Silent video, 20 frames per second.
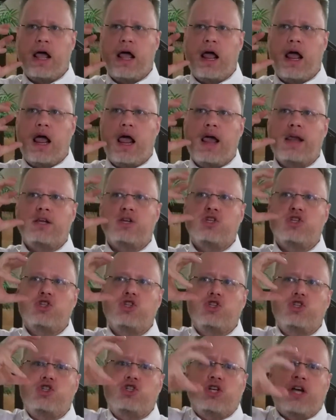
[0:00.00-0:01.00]
and
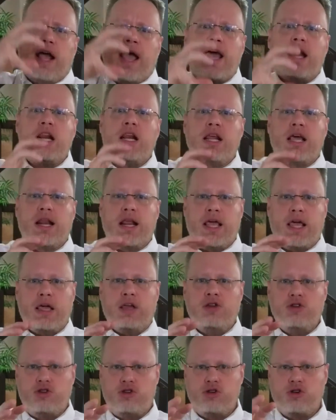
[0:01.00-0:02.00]
channel it
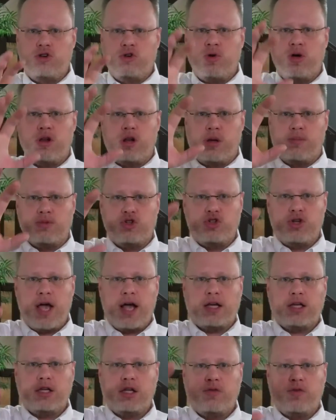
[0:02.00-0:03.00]
into an
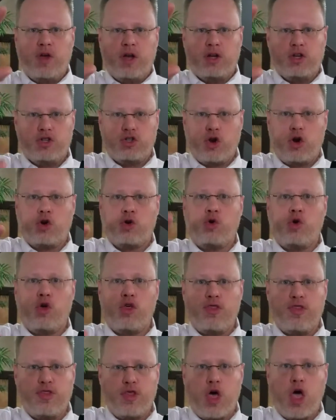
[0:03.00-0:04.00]
objective external
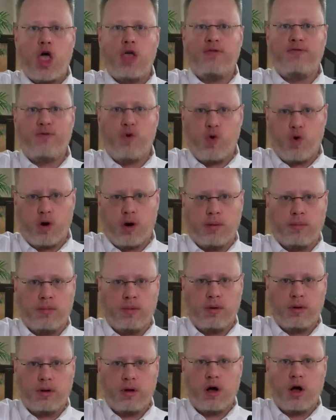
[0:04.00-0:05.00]
thought
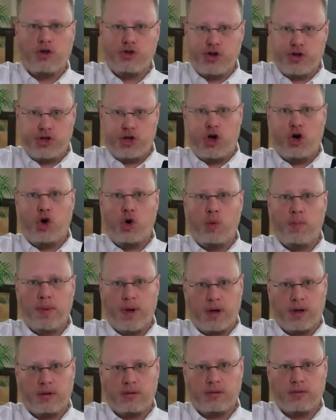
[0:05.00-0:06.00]
form called the
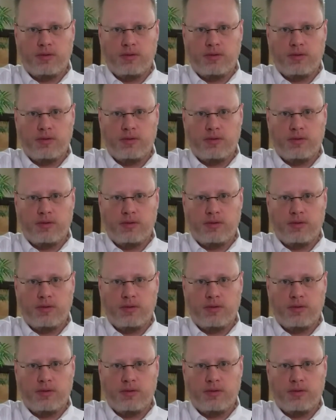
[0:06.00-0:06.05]
tulpa.